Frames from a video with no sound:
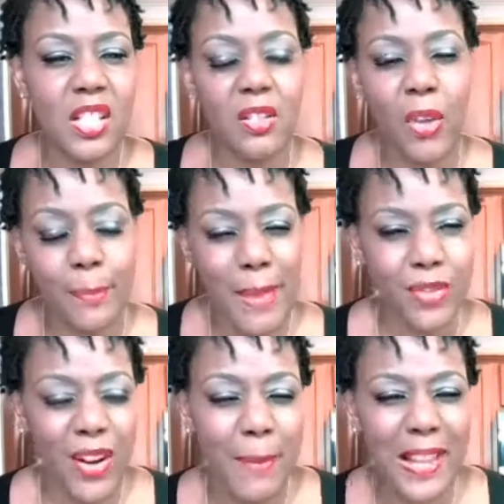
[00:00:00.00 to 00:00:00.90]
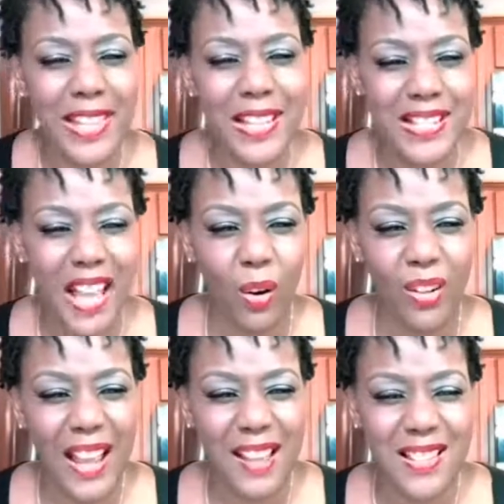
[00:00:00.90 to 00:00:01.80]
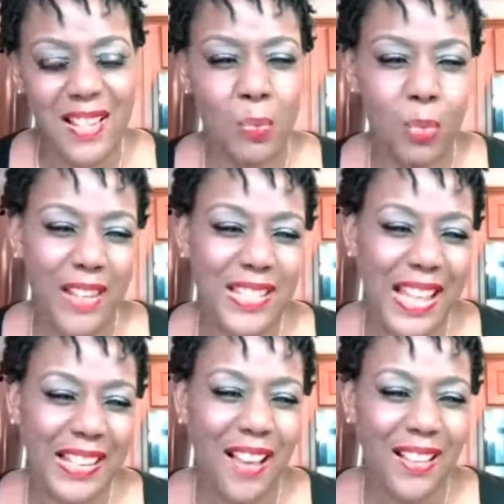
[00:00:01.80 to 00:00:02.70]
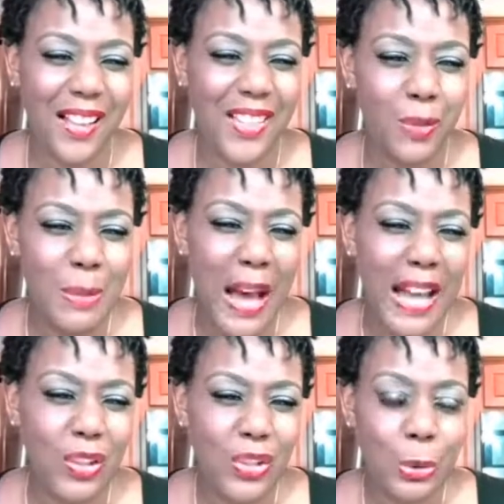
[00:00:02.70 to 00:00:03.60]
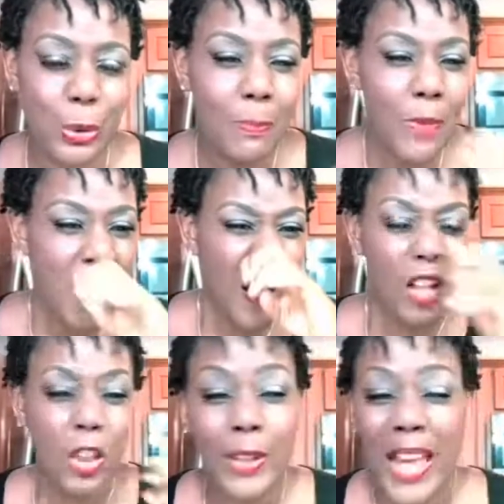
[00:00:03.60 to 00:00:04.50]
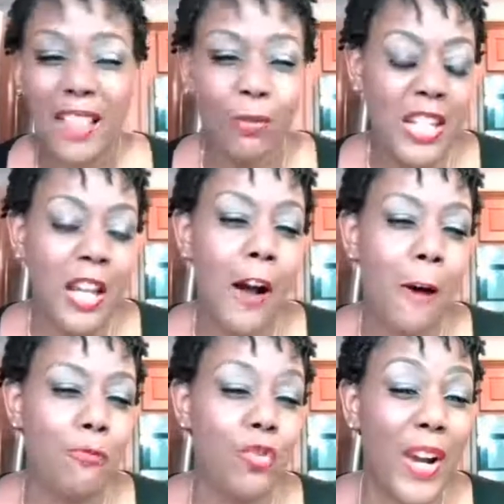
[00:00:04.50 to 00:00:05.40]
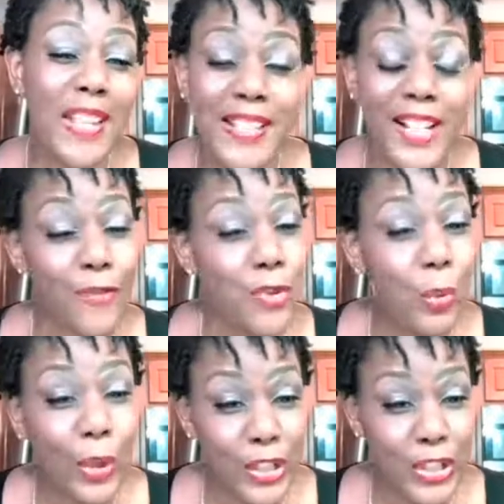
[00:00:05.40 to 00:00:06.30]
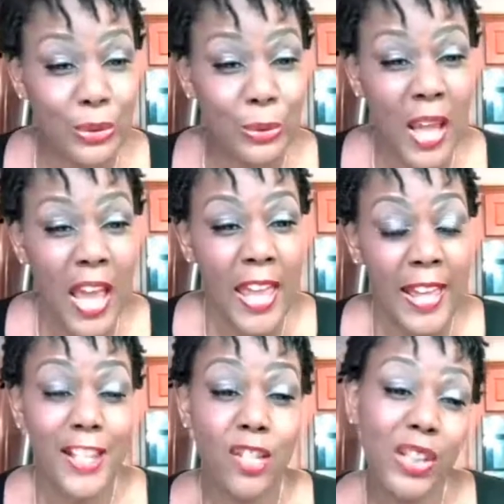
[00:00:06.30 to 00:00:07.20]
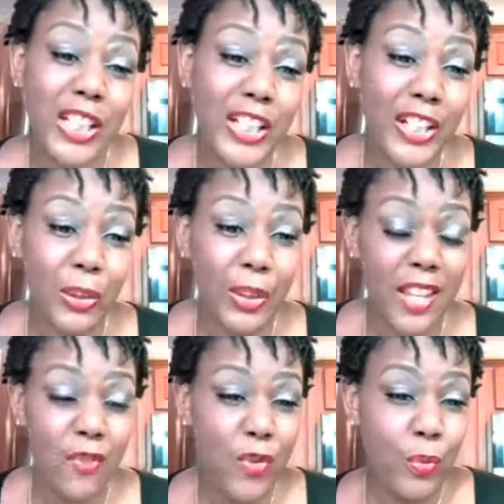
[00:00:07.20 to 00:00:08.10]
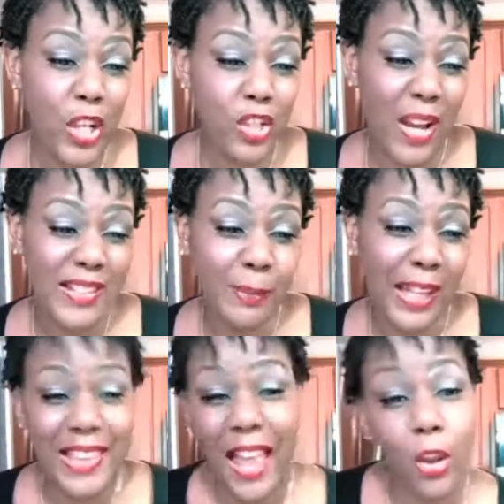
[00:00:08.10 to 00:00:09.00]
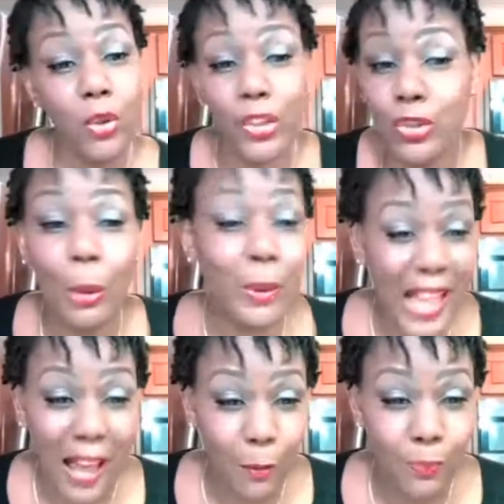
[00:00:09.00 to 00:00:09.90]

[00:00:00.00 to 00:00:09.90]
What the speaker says: Trying to make things that are not necessarily processed, like how a lot of things we buy in the store. A low-calorie dressing, if you want to, is really good on it if you want to try something like that. Or you could do them without.